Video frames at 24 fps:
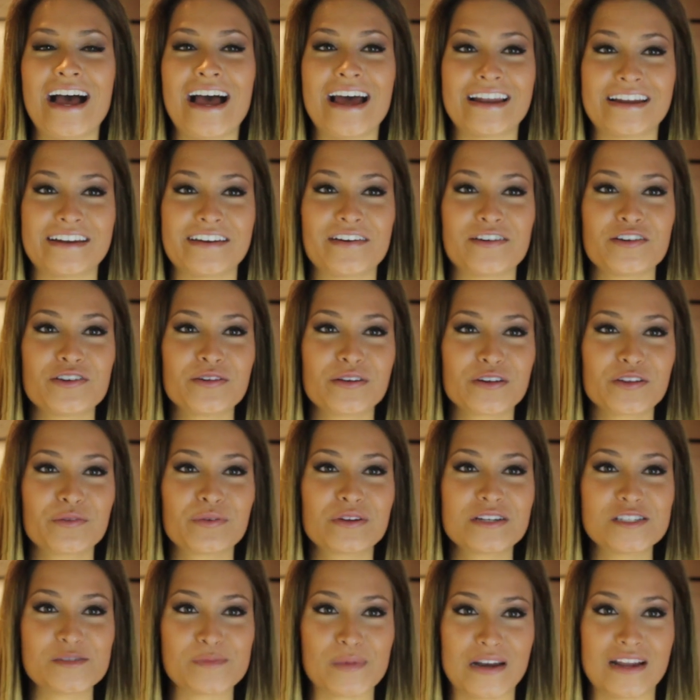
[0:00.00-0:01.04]
And I know you hear the
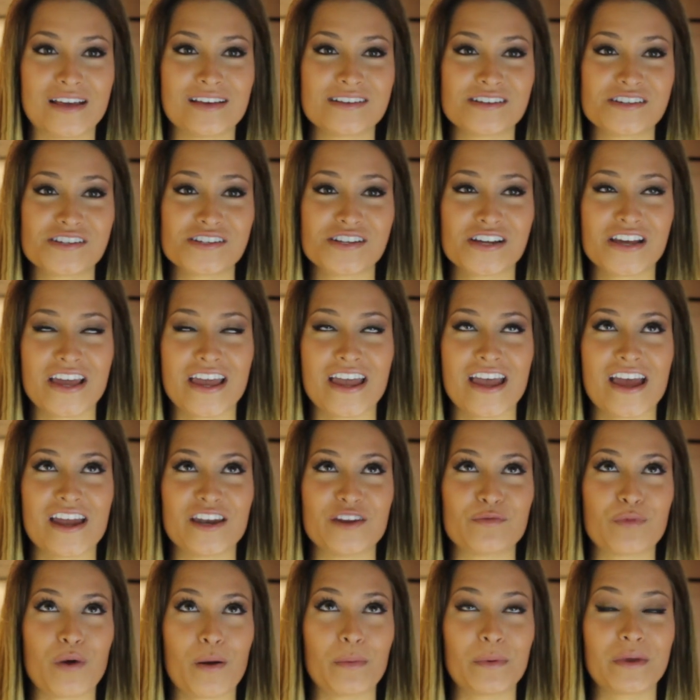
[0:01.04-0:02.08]
word spinach
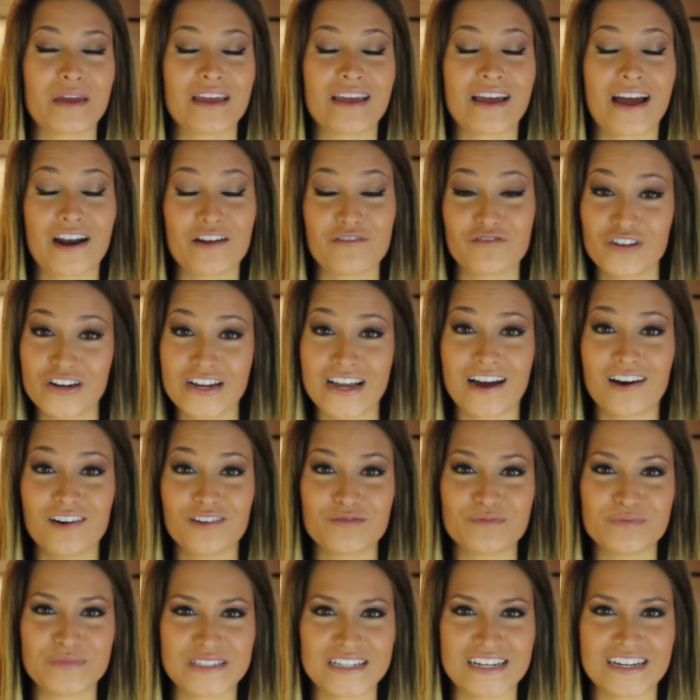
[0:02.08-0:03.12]
and you probably kind of freak
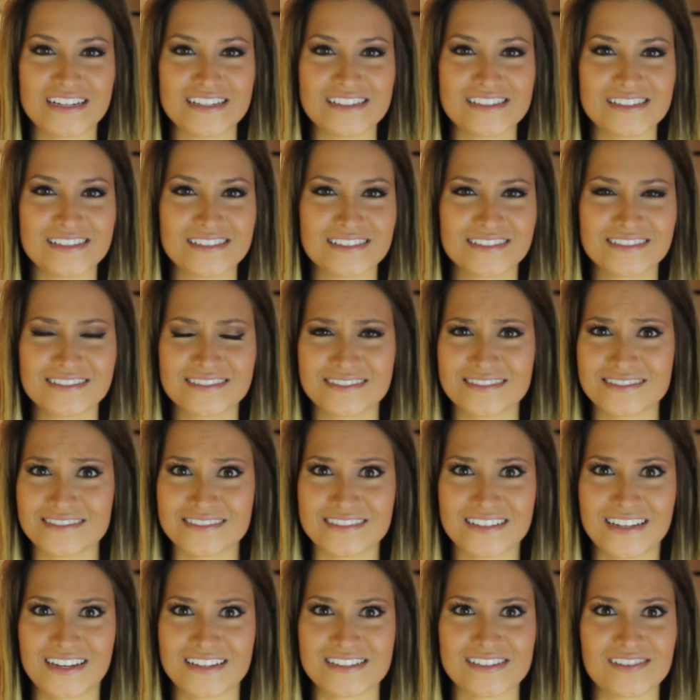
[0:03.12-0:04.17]
out because
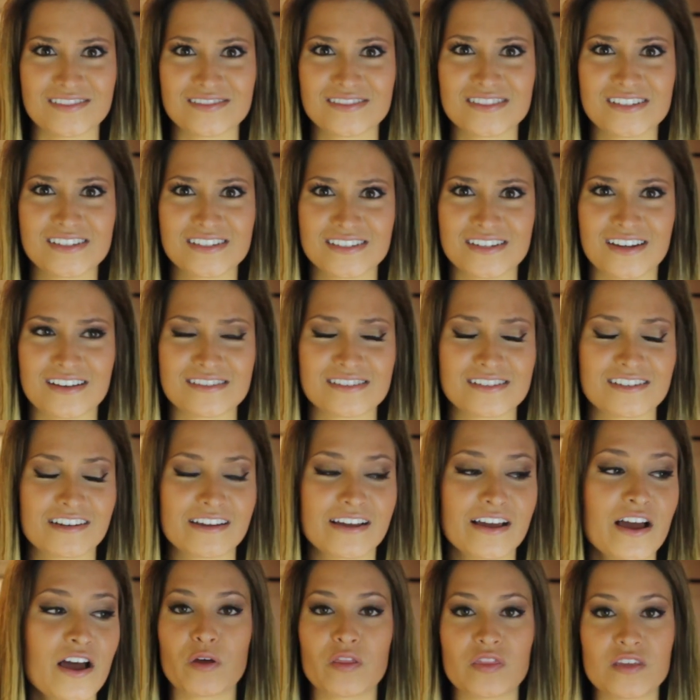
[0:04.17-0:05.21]
that sounds
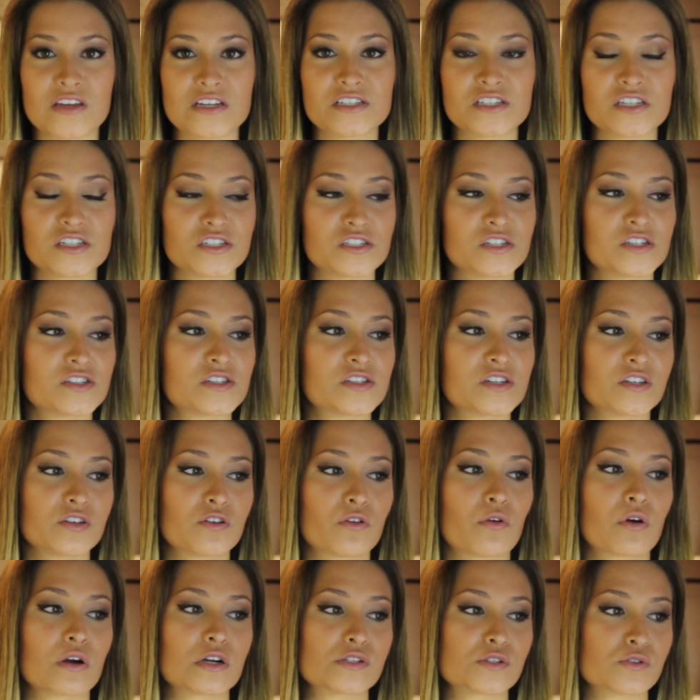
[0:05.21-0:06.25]
disgusting, but this is just
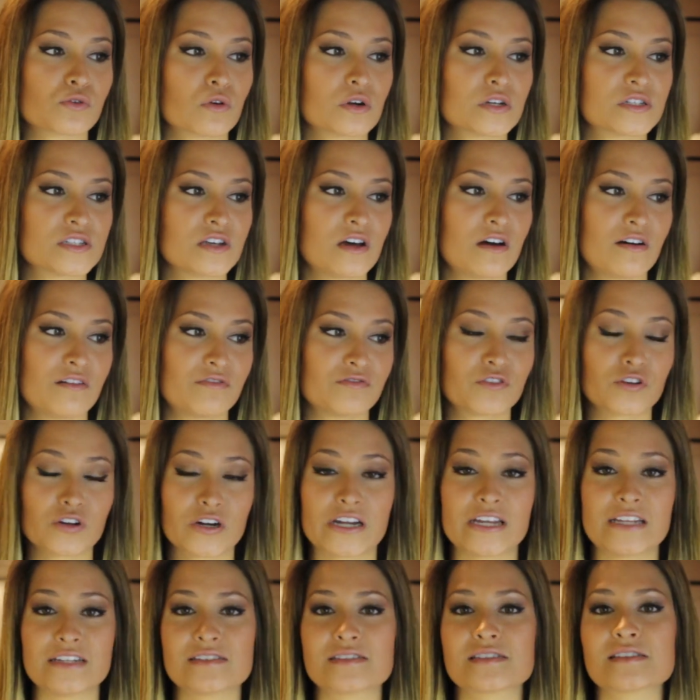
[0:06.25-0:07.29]
your source of
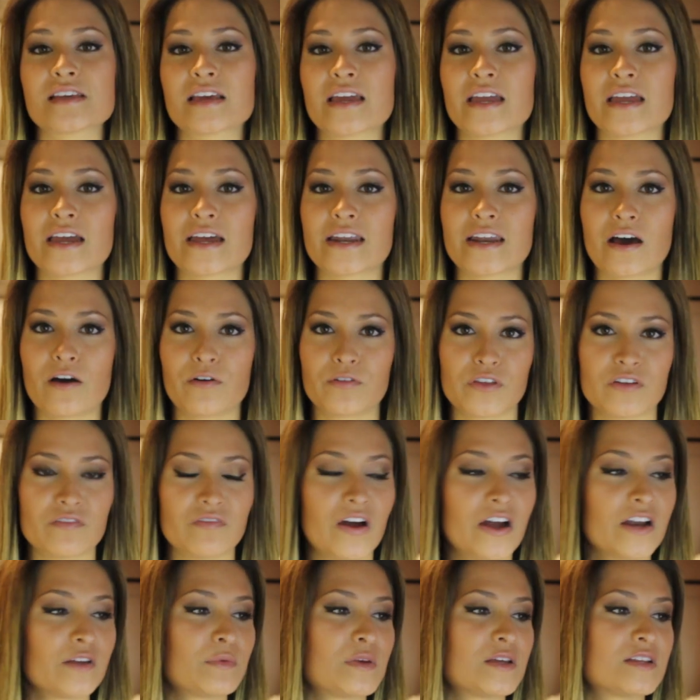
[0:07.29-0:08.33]
greens and healthy
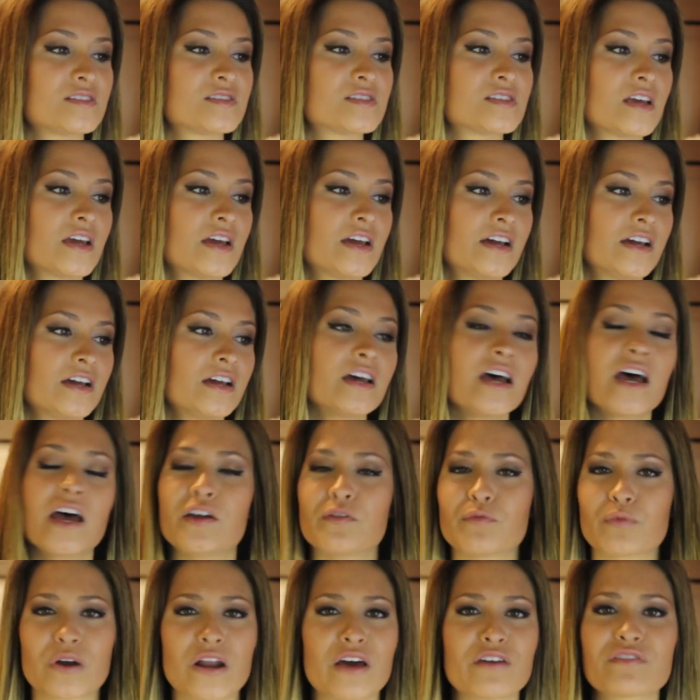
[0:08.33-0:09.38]
vitamins
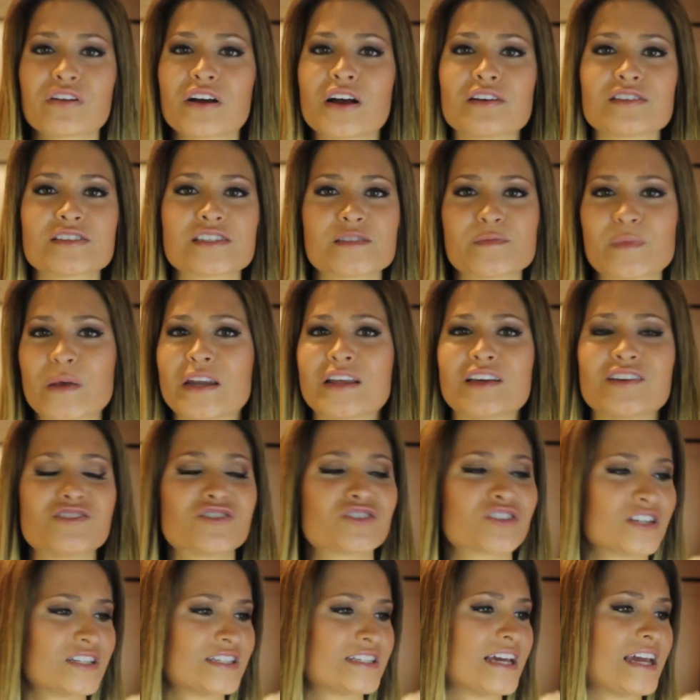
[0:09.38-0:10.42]
and whatever else
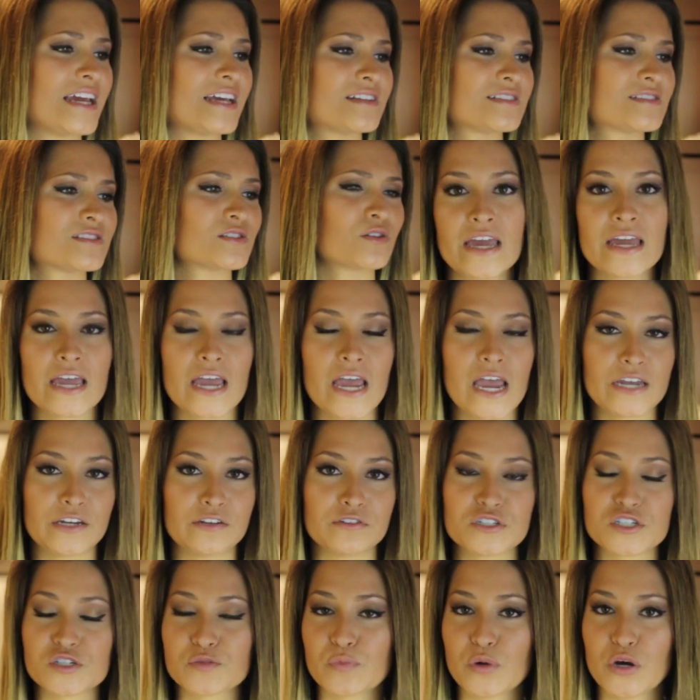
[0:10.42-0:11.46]
spinach contains. And
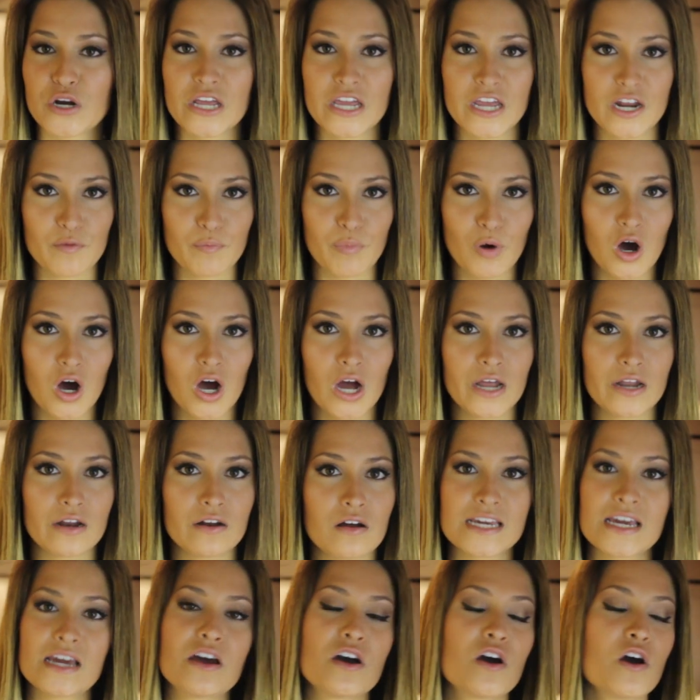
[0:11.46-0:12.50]
you just put it in a
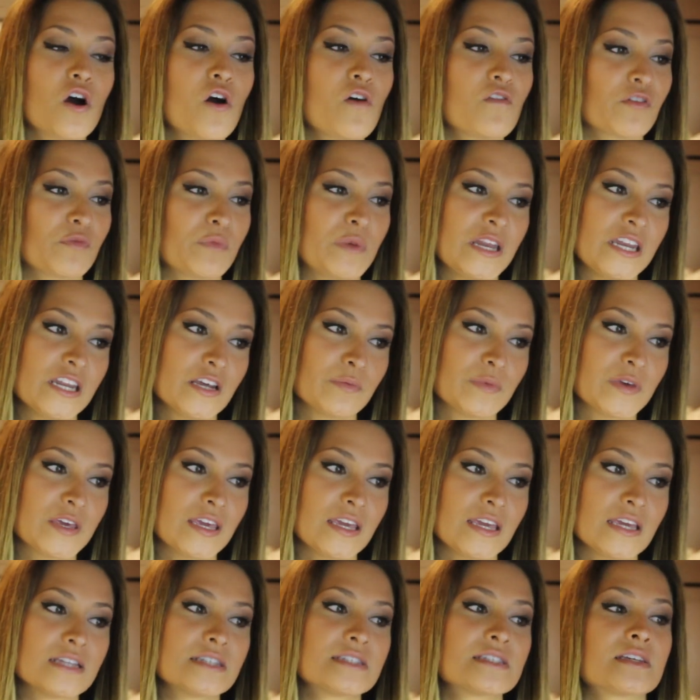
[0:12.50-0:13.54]
pot over medium
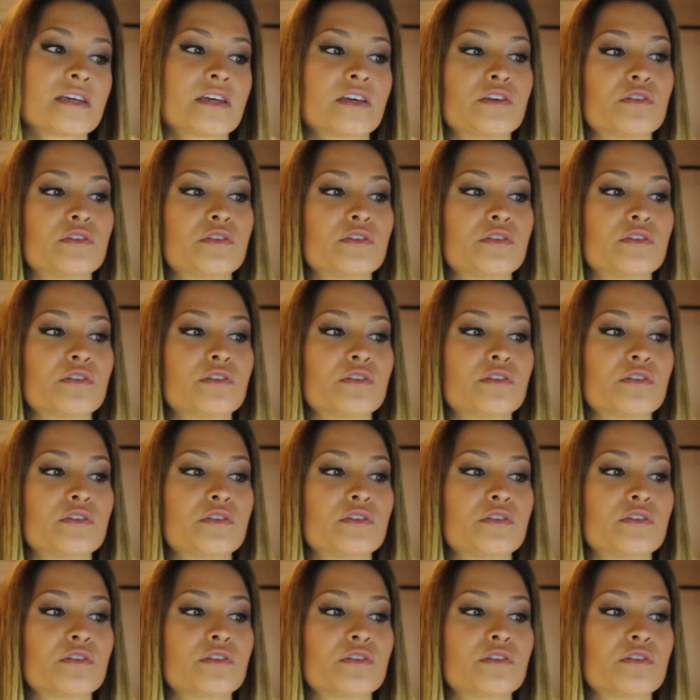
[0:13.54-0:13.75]
heat.